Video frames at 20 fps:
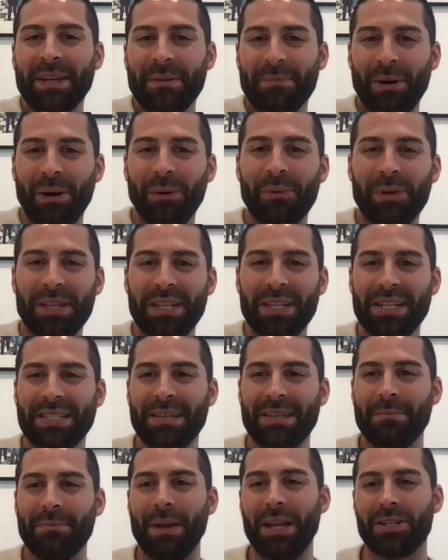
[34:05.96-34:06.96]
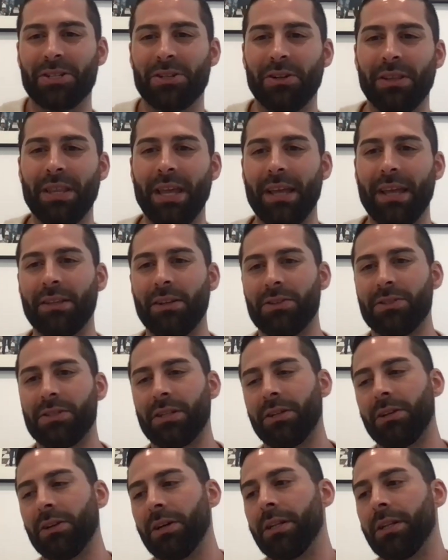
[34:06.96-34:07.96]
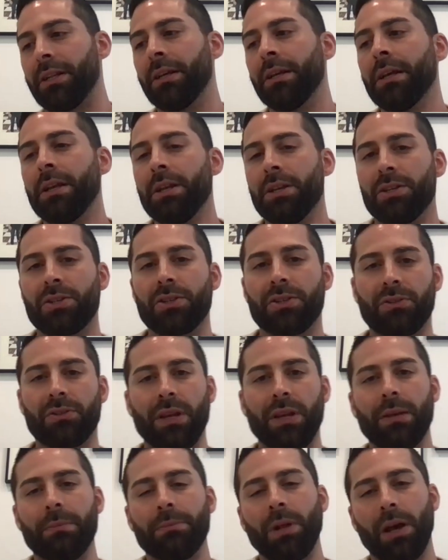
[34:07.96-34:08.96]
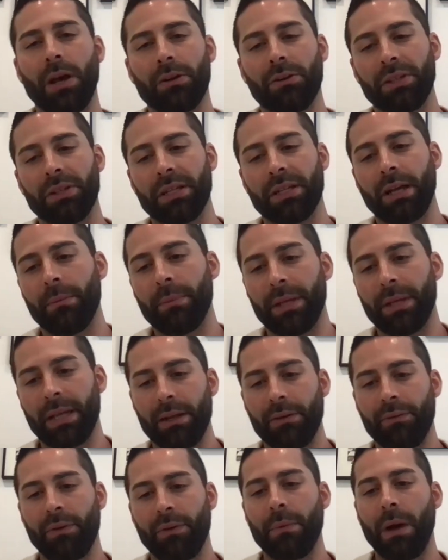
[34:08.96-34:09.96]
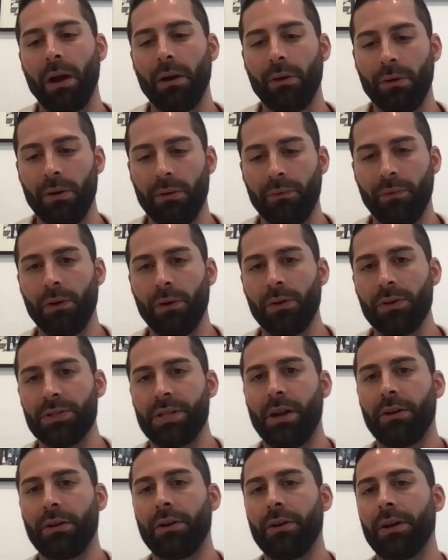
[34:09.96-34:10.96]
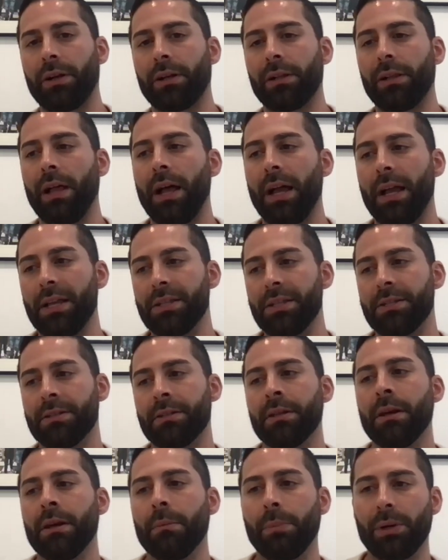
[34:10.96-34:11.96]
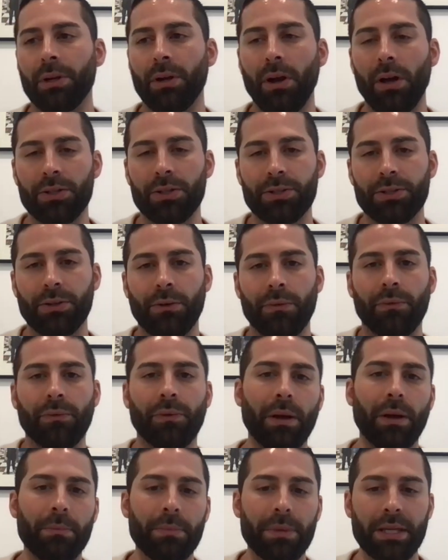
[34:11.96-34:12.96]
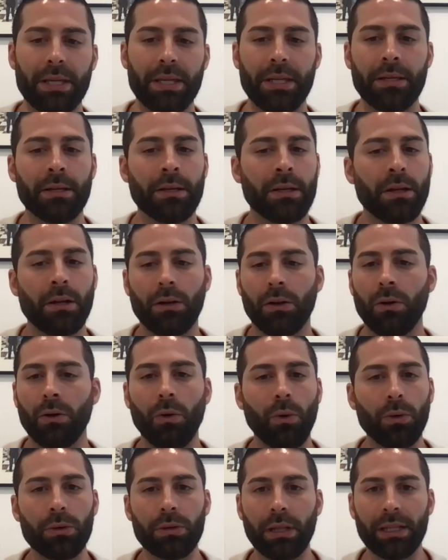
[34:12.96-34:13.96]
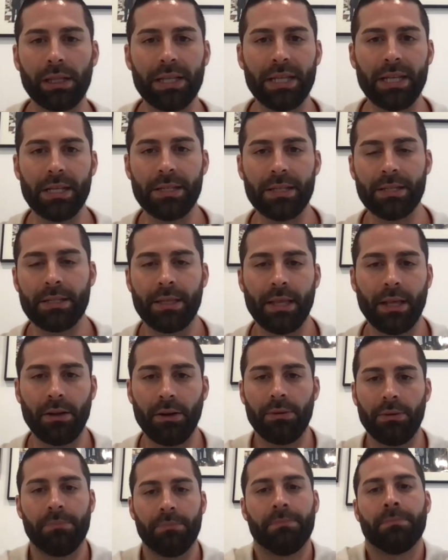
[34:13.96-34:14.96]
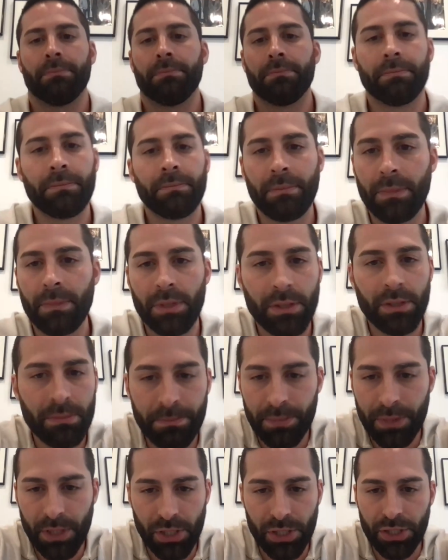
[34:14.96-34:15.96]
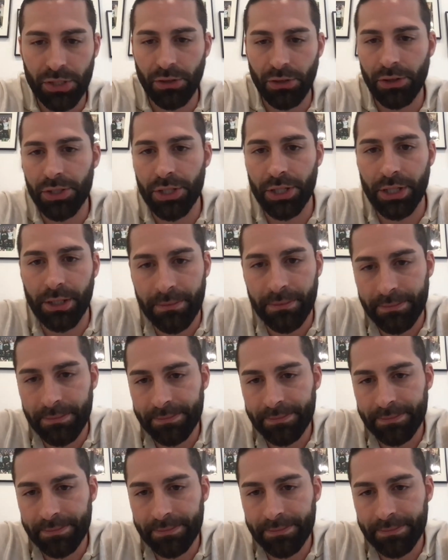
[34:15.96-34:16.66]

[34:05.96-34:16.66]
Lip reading: But we need to make sure that there's a good stream, not only coming in from our referrals and our current clients, but also from the cold leads that are just searching.